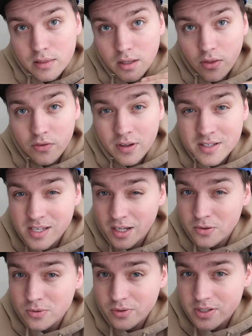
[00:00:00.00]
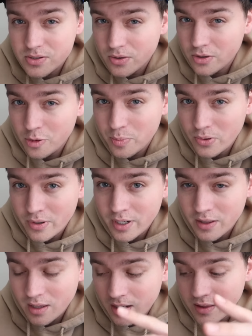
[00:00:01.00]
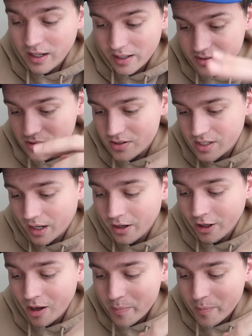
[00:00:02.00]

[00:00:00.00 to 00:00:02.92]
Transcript: The other thing is I Googled this whole little ploy online like as soon as I hung